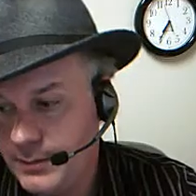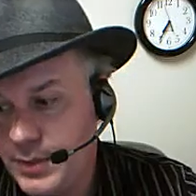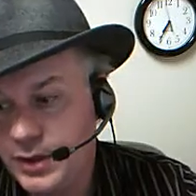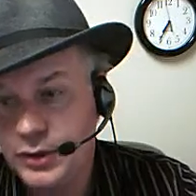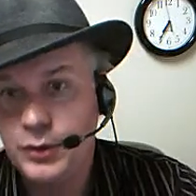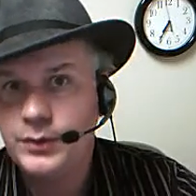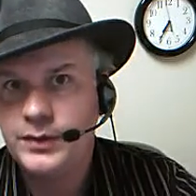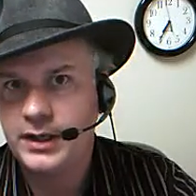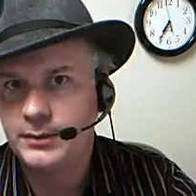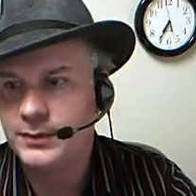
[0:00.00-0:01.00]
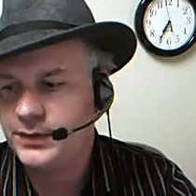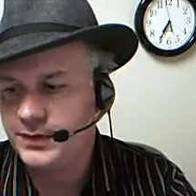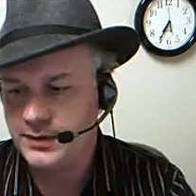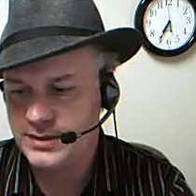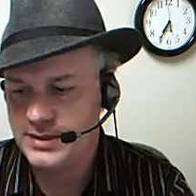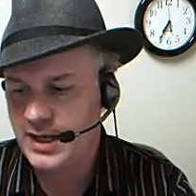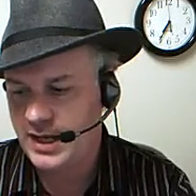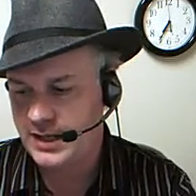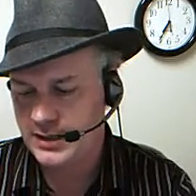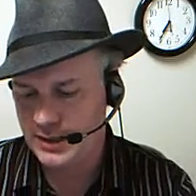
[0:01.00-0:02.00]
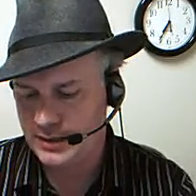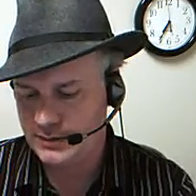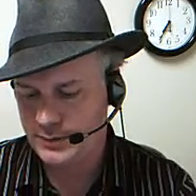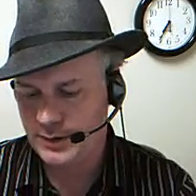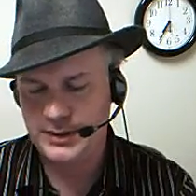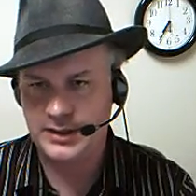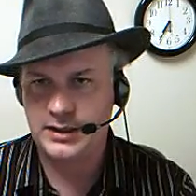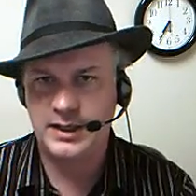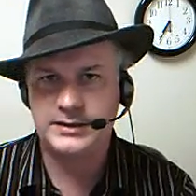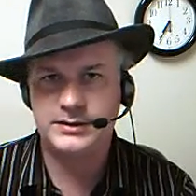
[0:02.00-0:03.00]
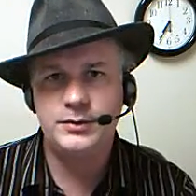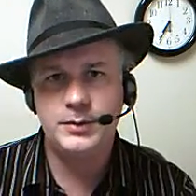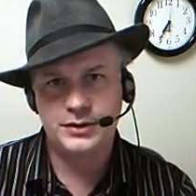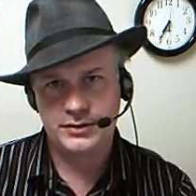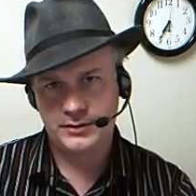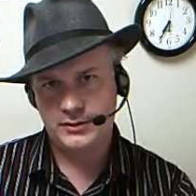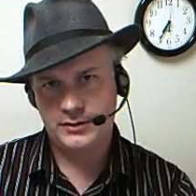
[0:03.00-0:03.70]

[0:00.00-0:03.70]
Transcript: big news items today, and it's probably not going to last too much